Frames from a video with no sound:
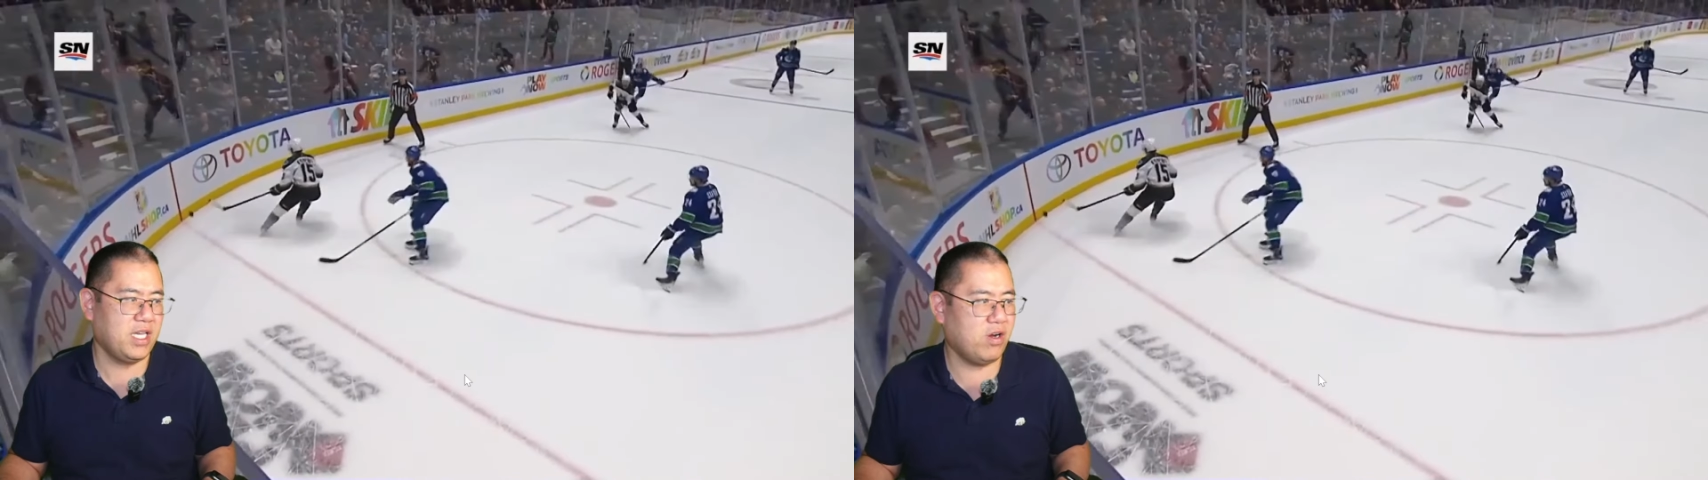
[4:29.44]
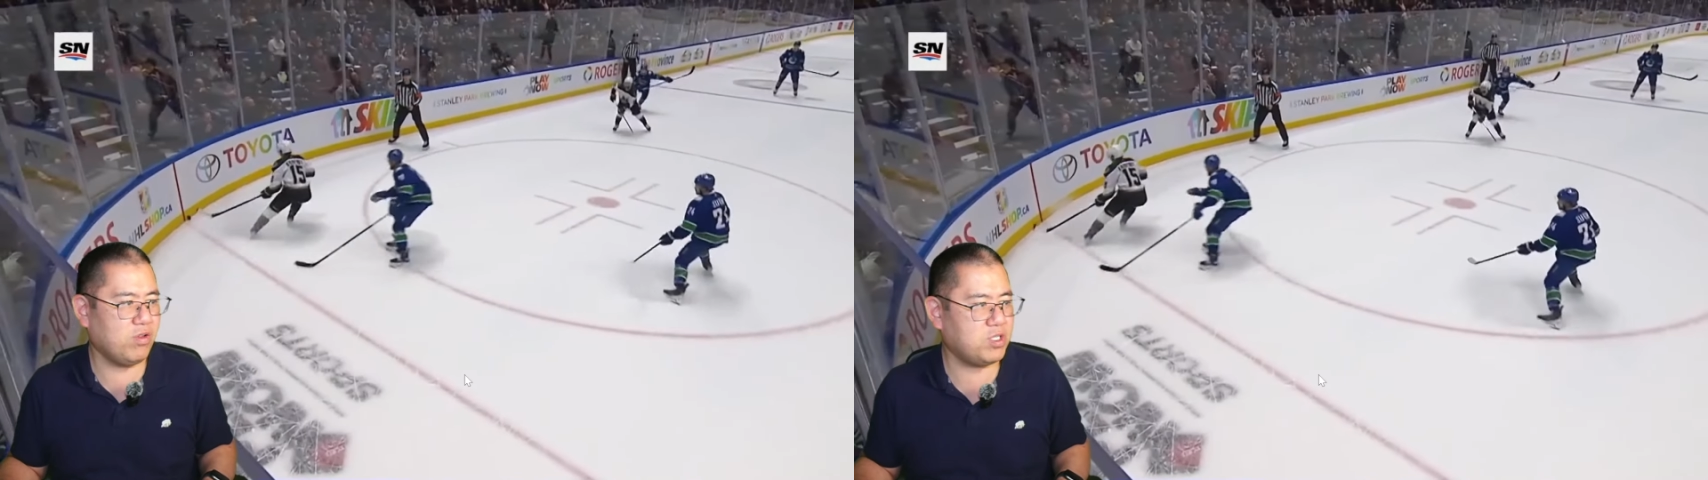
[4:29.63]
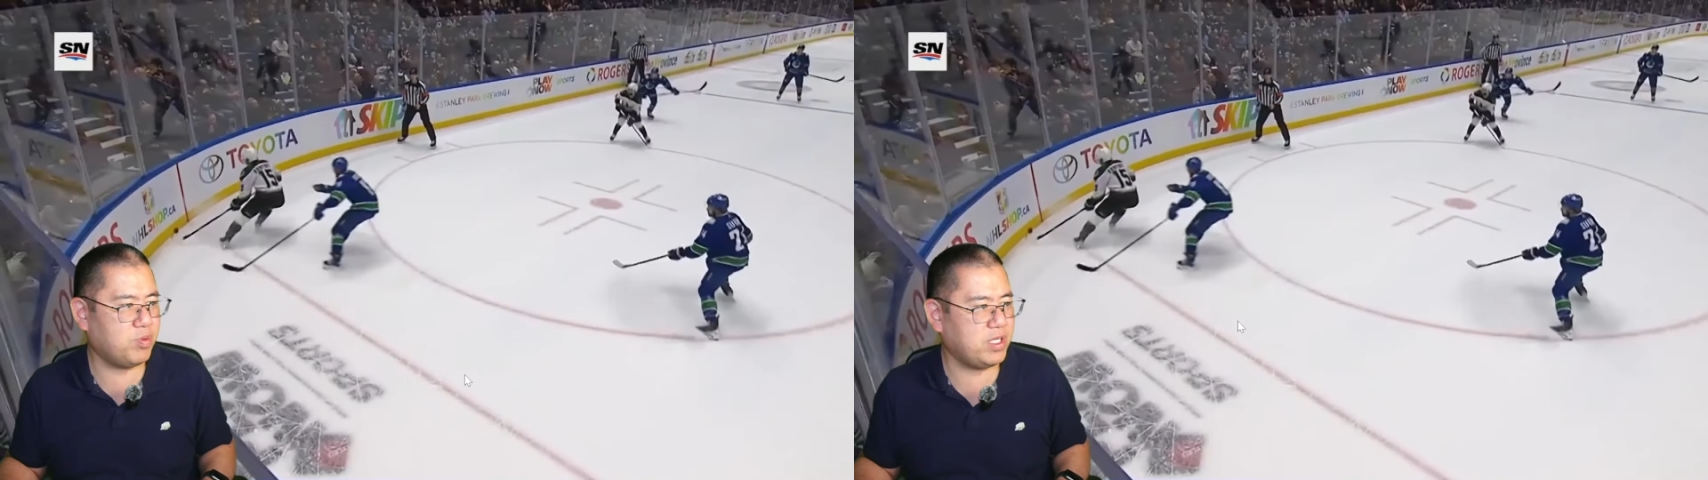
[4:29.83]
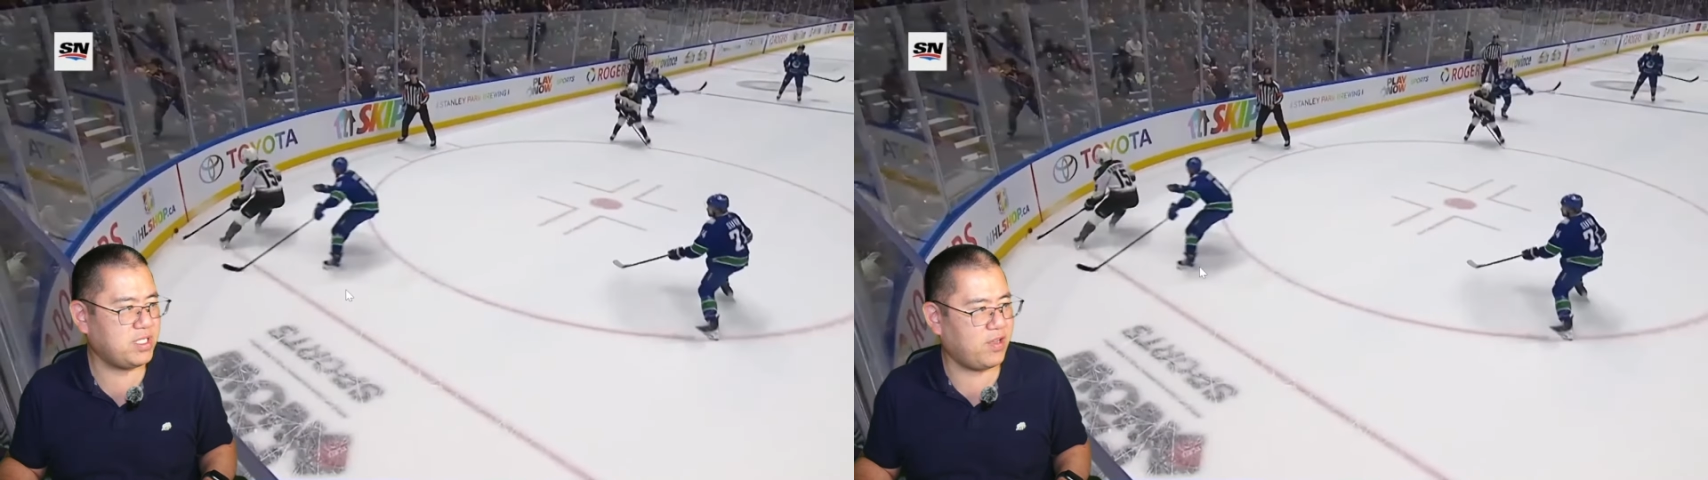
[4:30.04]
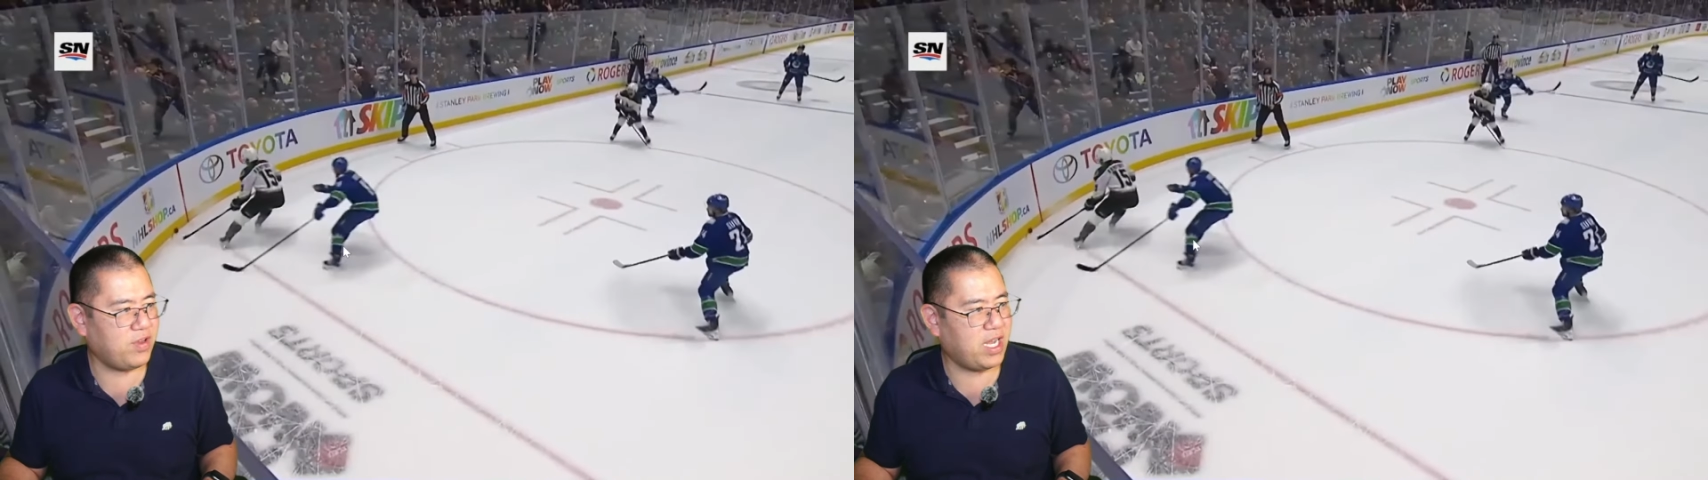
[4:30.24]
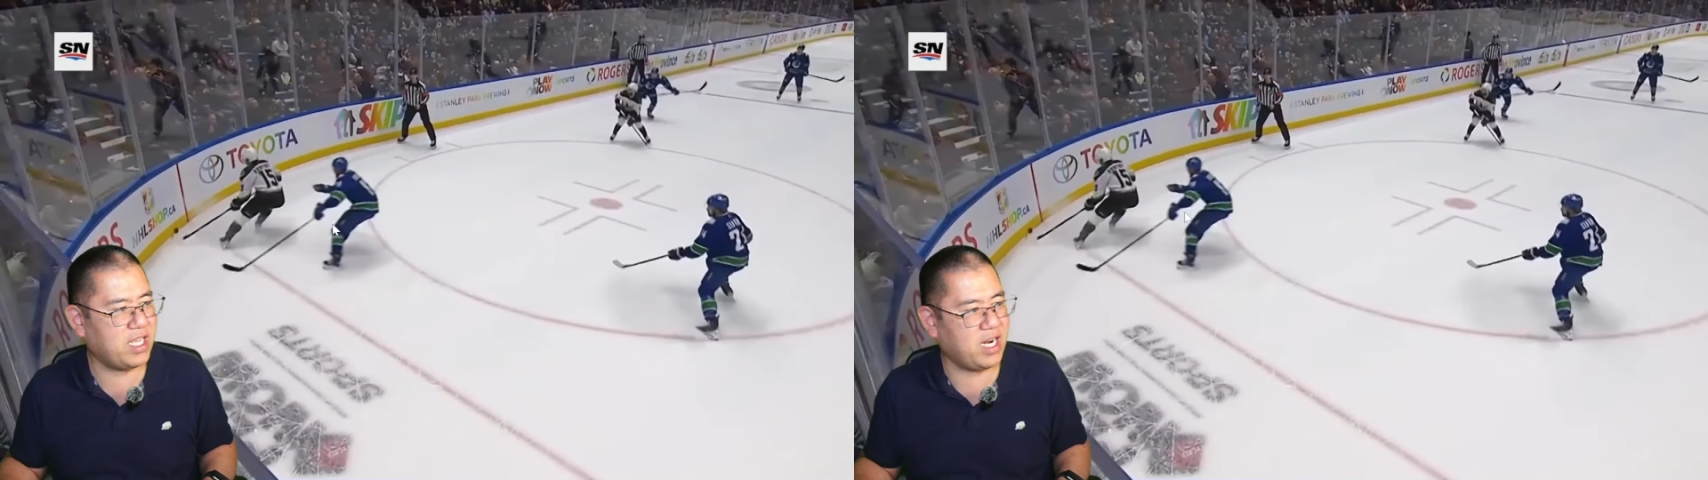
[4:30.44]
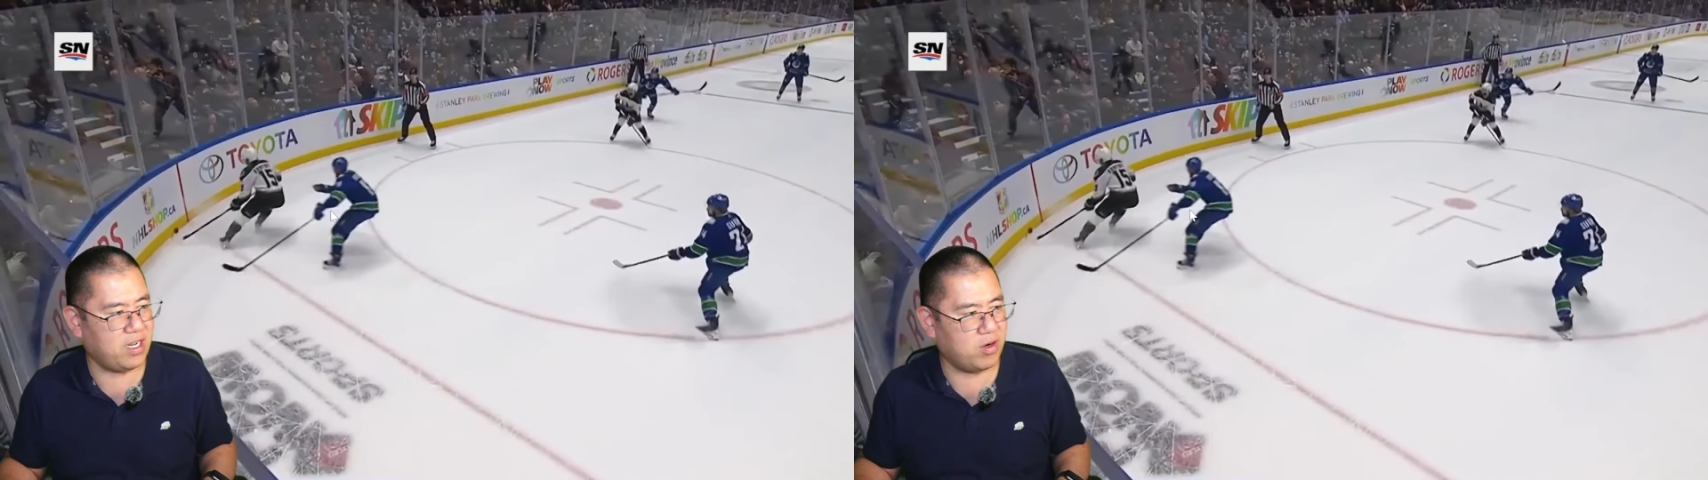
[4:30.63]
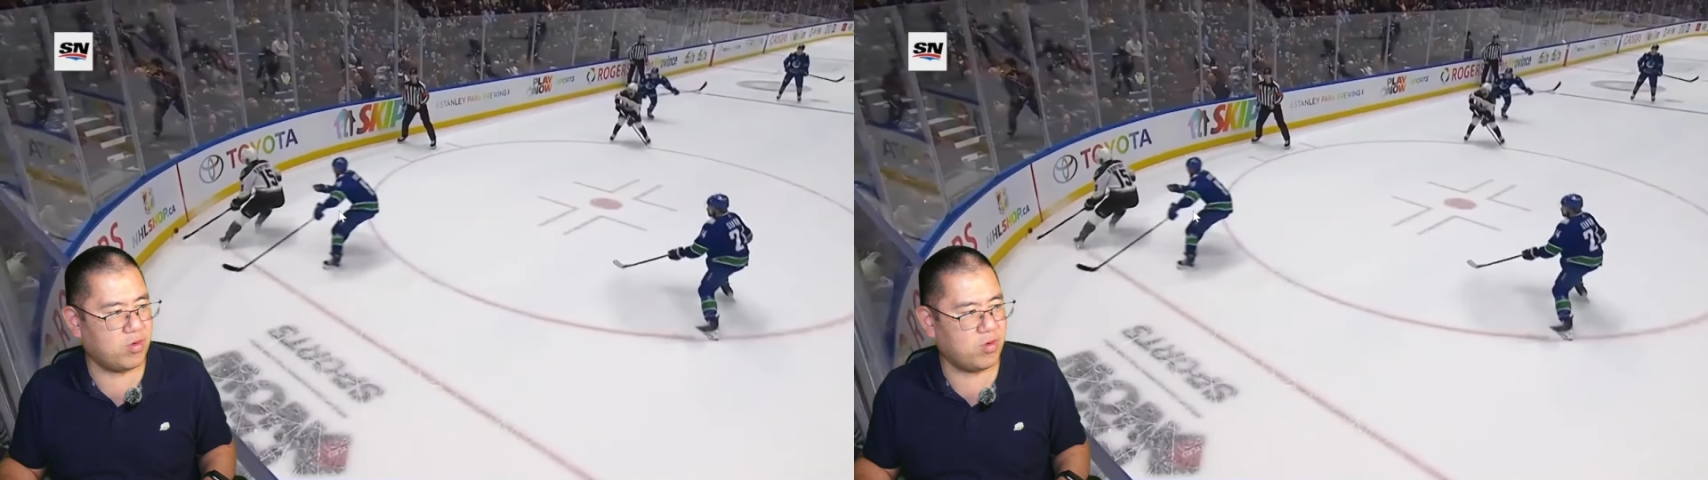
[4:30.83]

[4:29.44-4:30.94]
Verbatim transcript: Here it looks pretty safe, and I get it.